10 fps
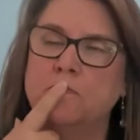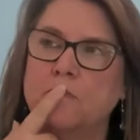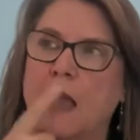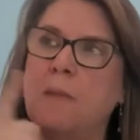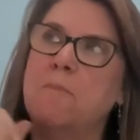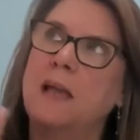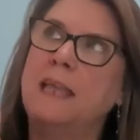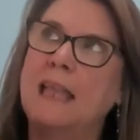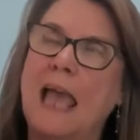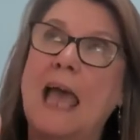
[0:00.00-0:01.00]
I
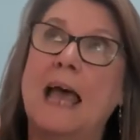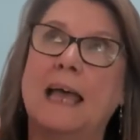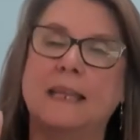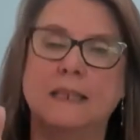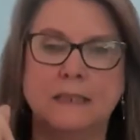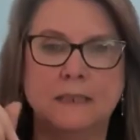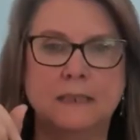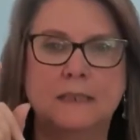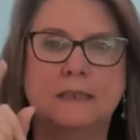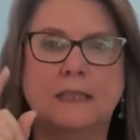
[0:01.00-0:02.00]
might add
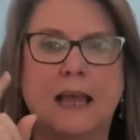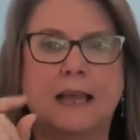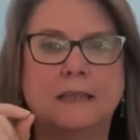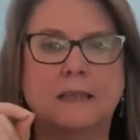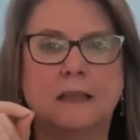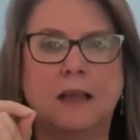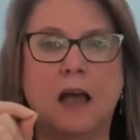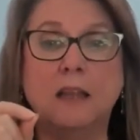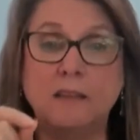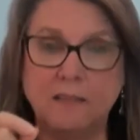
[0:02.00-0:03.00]
that
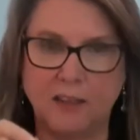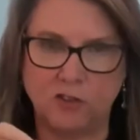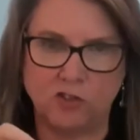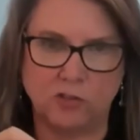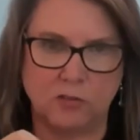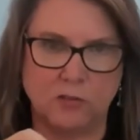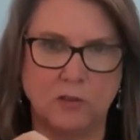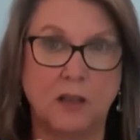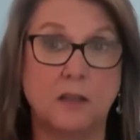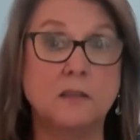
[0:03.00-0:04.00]
unintentional,
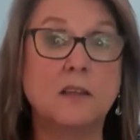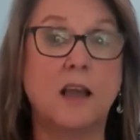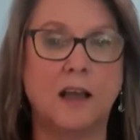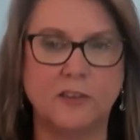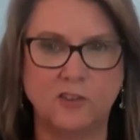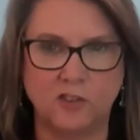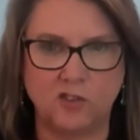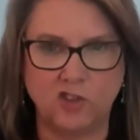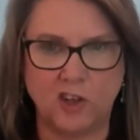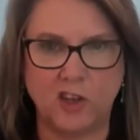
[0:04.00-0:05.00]
unconscious
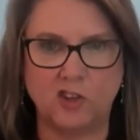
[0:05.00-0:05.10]
change